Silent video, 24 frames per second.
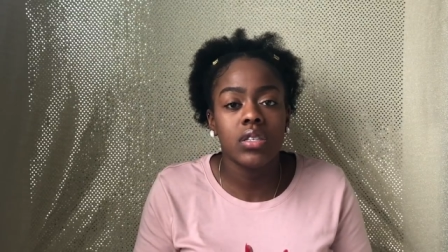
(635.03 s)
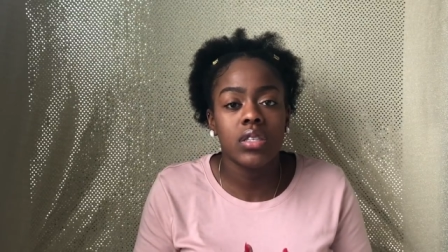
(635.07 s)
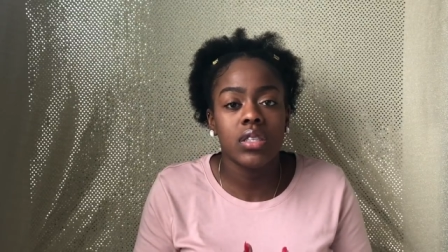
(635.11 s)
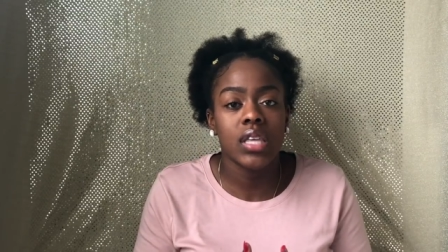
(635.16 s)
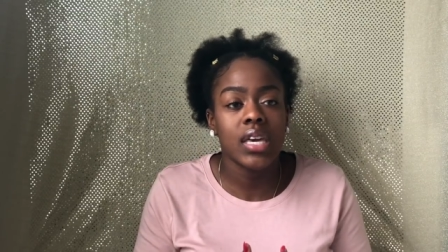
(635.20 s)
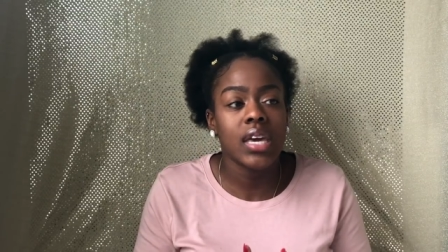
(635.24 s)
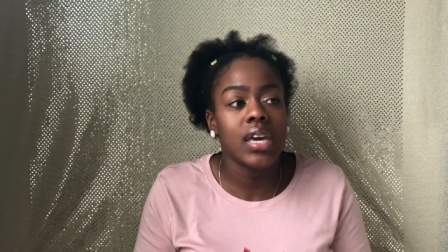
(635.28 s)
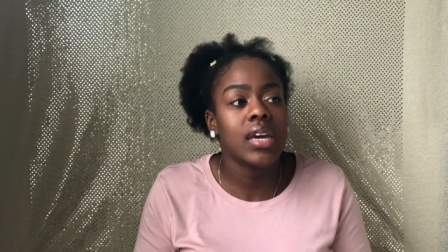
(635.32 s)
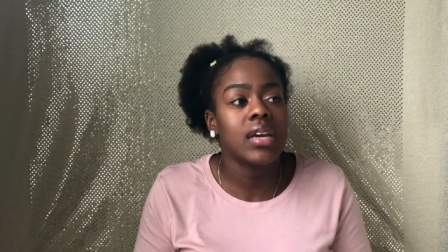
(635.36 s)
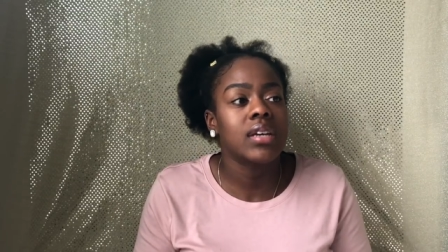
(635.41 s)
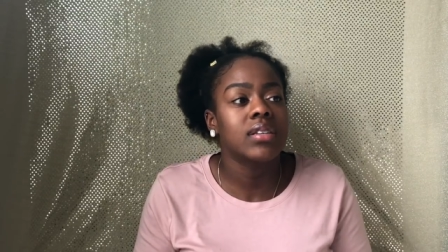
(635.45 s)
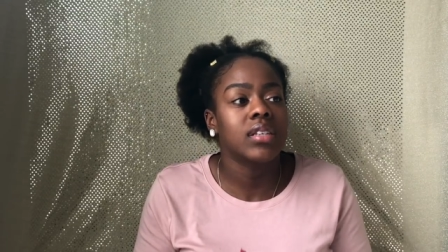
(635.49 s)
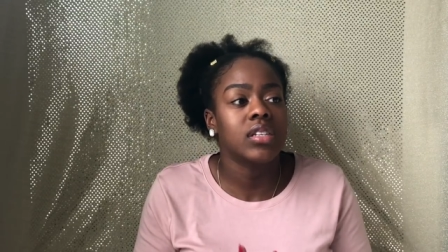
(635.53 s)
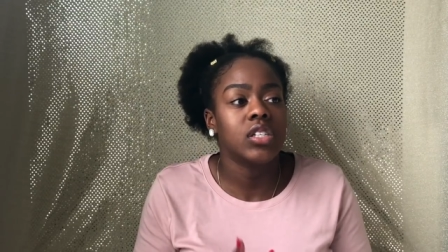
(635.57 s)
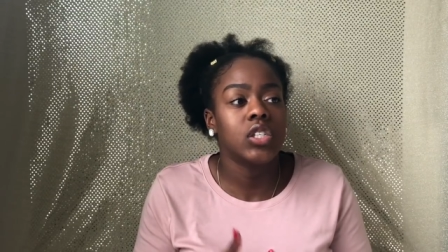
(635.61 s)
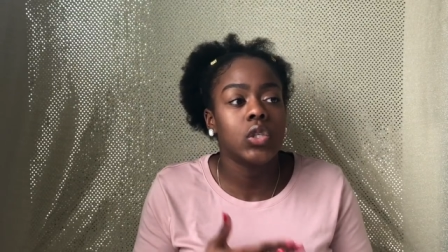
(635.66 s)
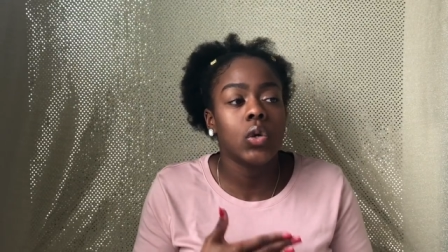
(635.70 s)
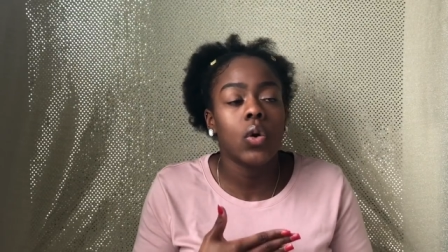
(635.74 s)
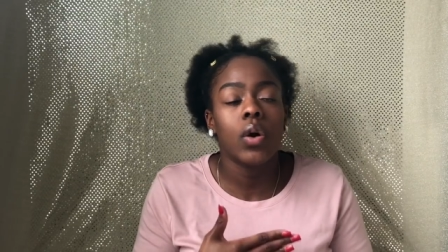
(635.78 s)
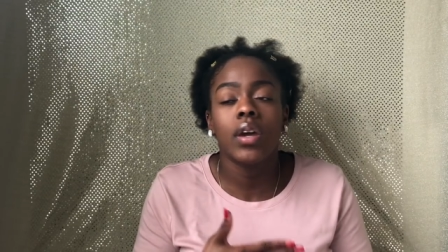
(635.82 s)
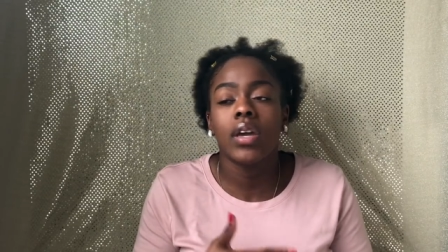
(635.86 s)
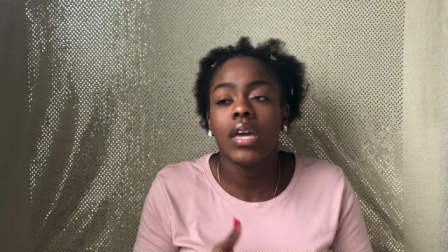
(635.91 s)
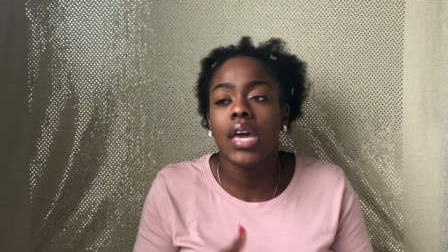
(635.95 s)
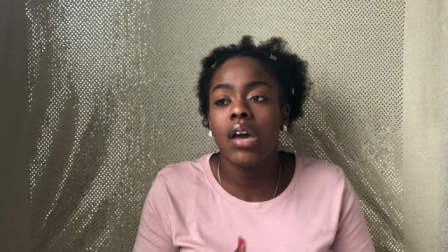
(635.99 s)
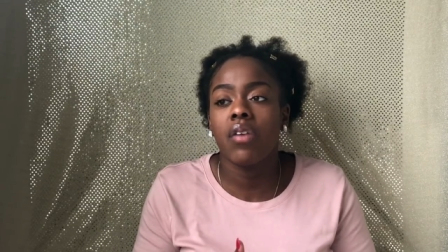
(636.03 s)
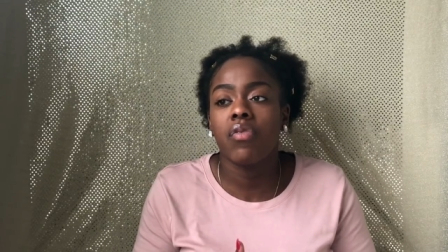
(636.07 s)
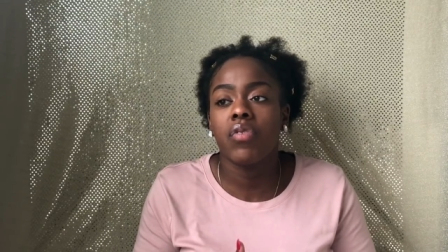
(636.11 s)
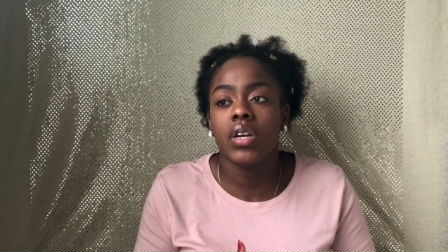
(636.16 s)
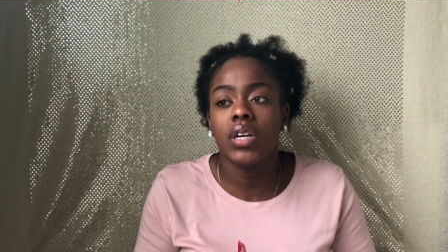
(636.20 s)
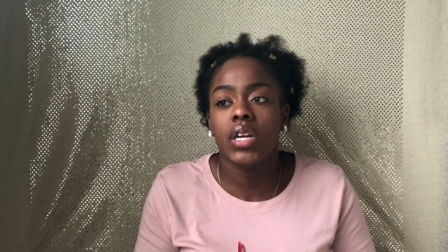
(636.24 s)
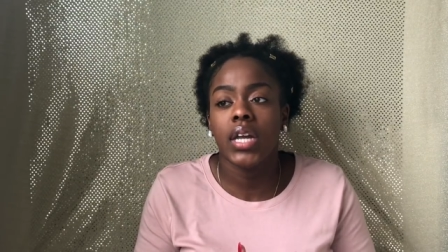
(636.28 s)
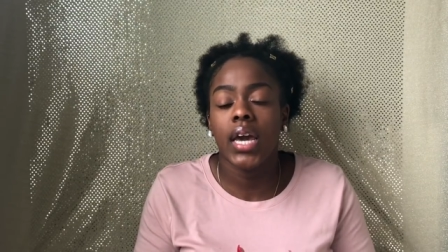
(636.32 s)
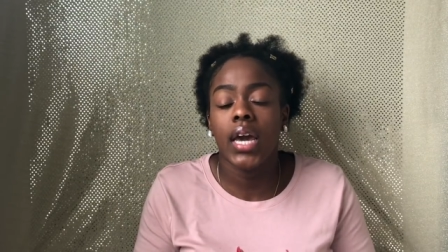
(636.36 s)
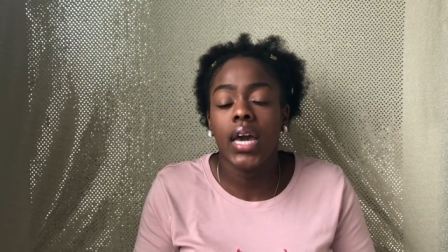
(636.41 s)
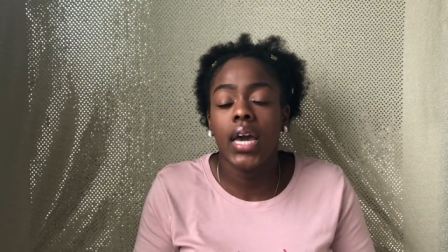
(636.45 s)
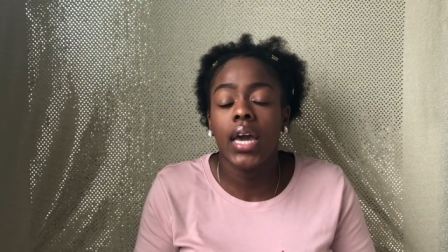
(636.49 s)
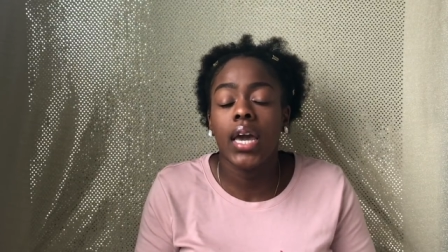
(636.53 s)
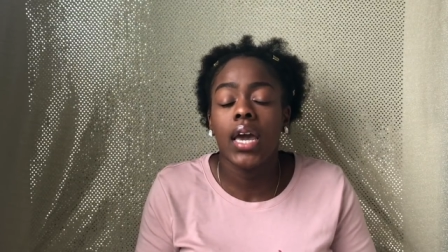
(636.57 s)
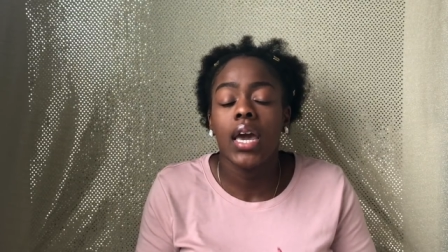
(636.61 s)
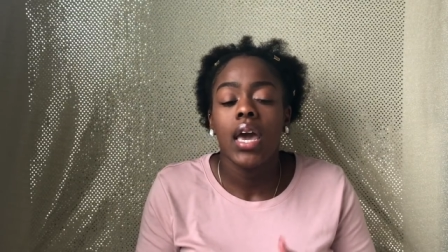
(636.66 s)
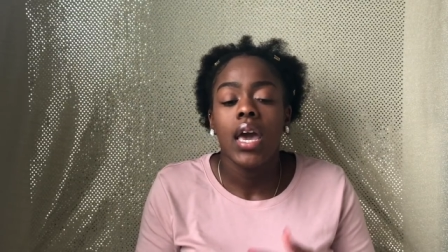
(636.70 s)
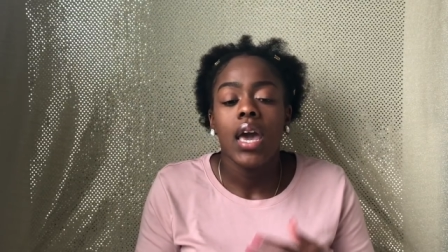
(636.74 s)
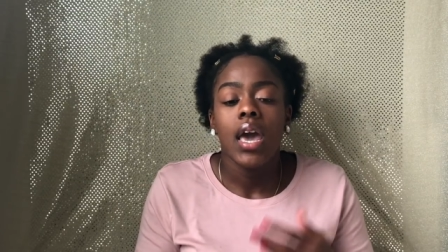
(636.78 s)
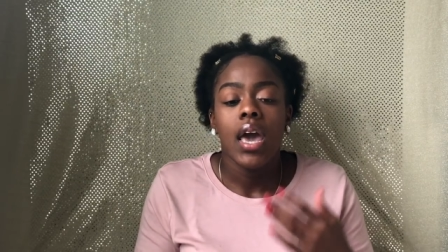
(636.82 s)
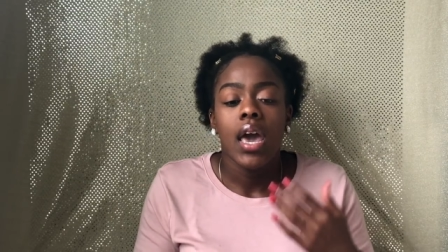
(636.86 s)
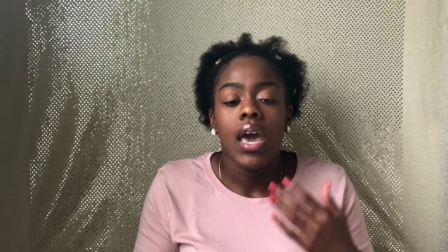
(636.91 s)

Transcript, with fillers: things enjoying every day